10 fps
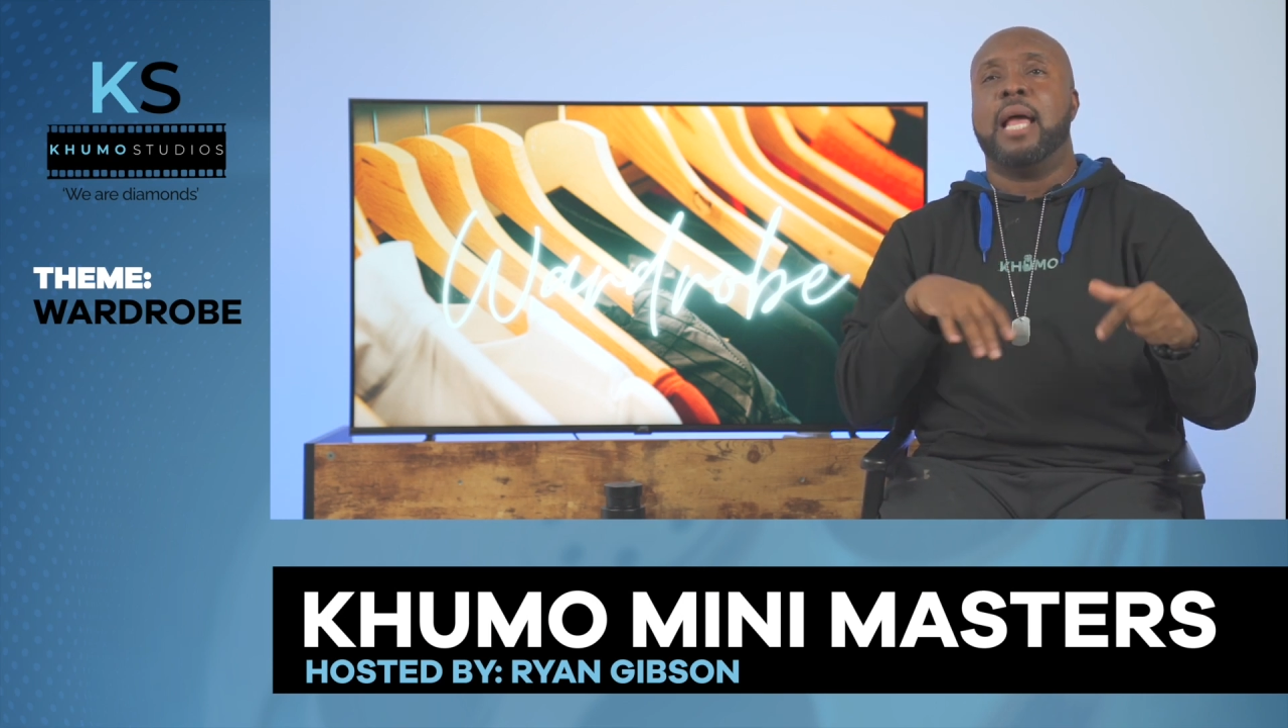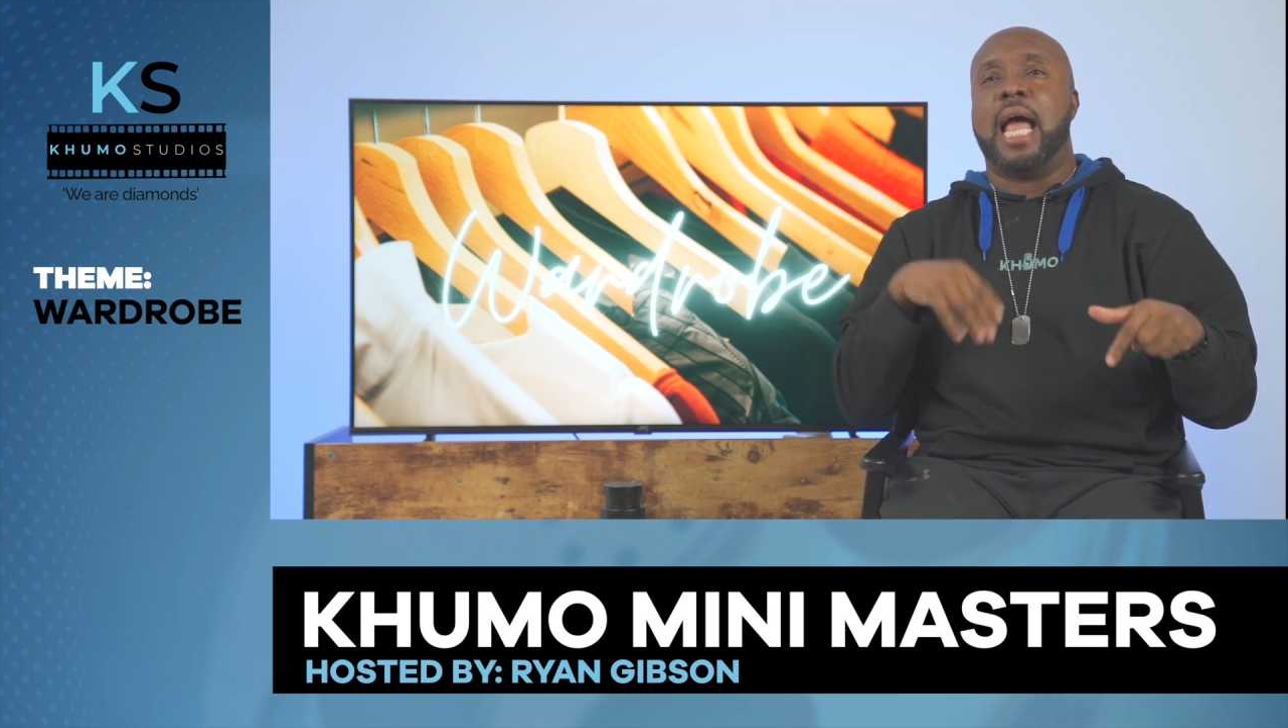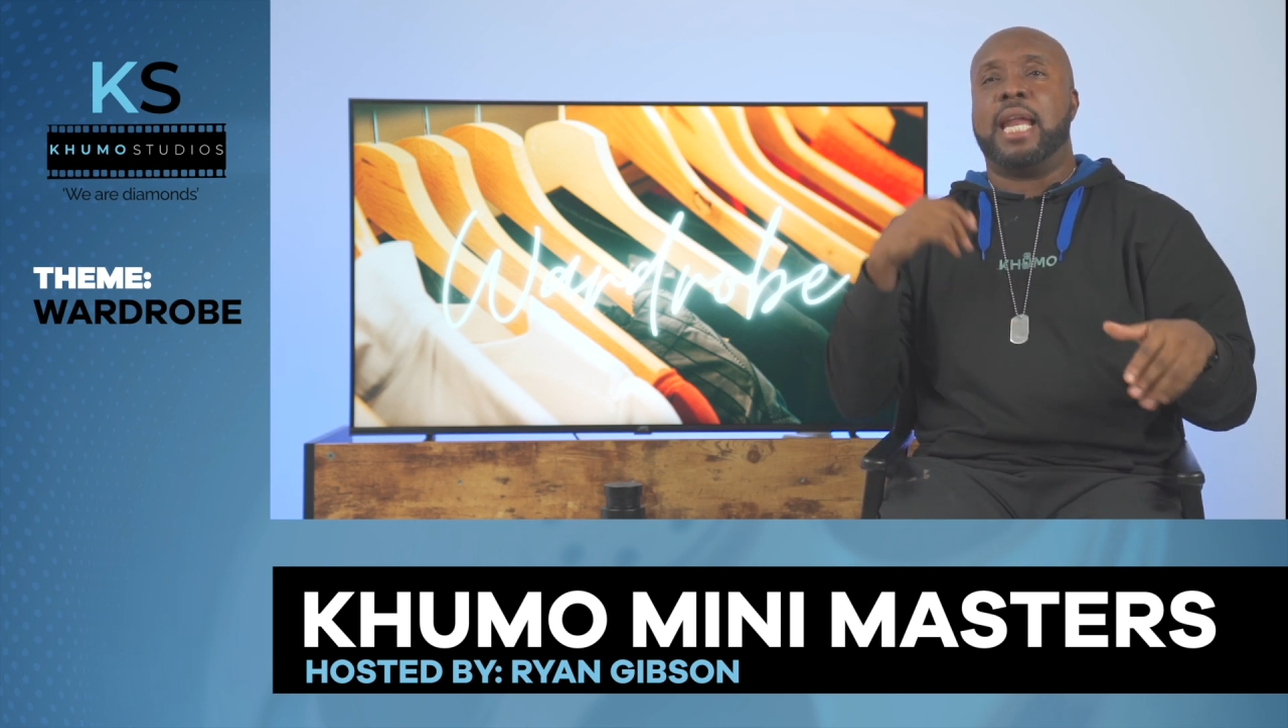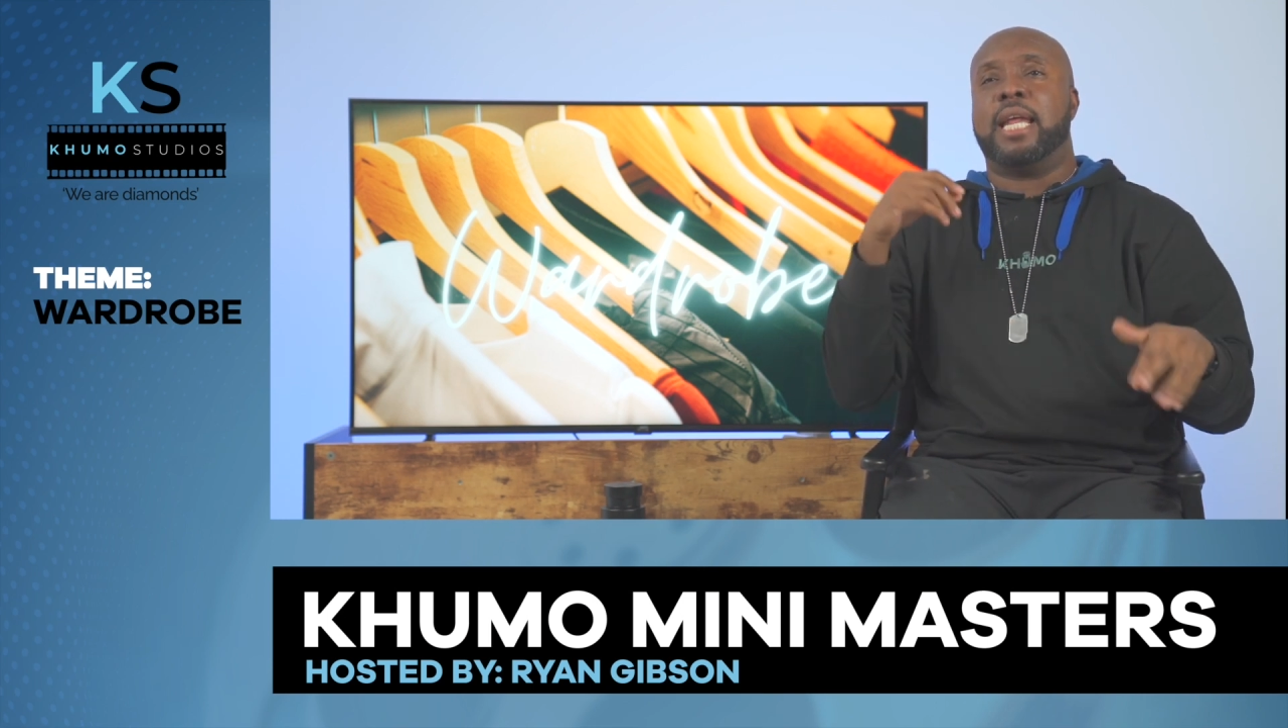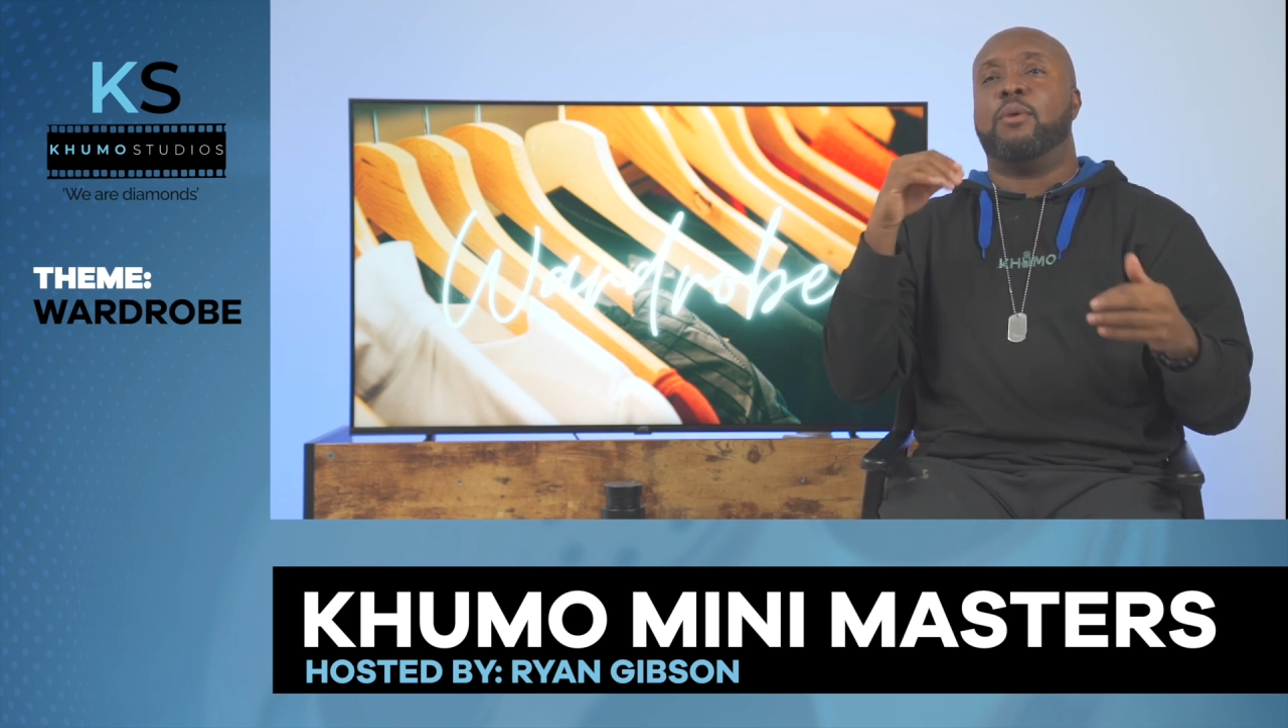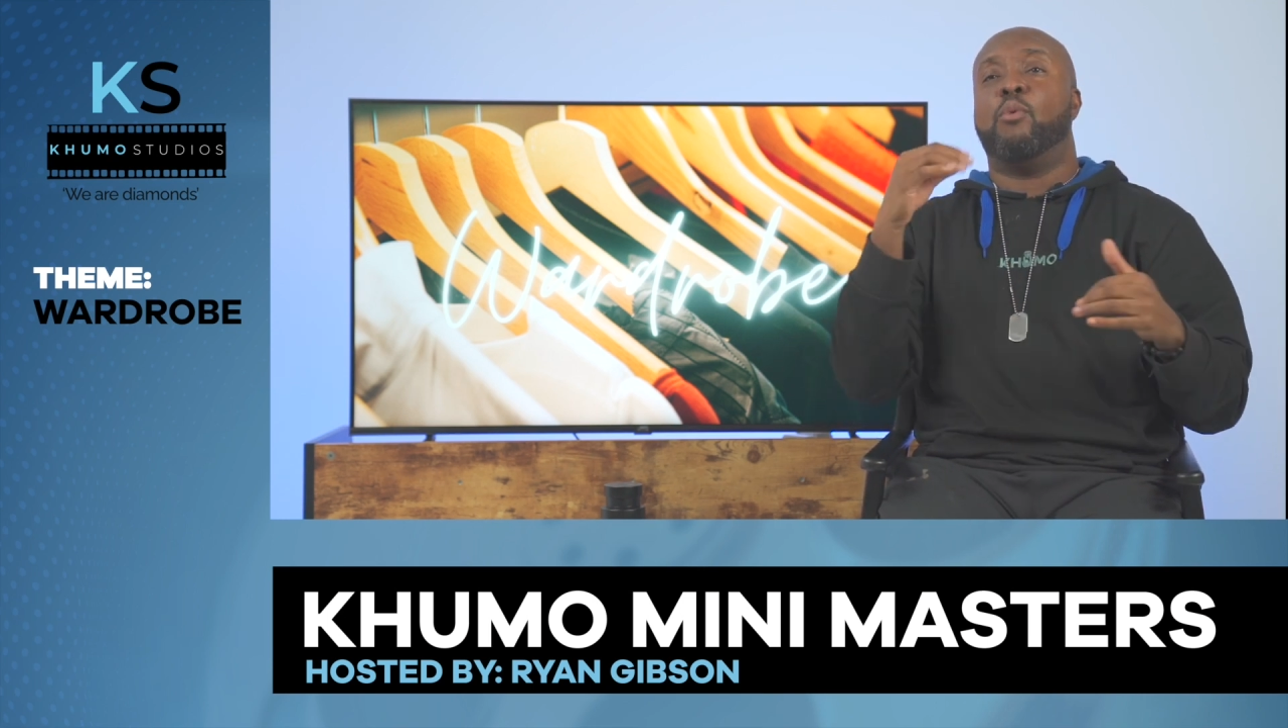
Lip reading: and then the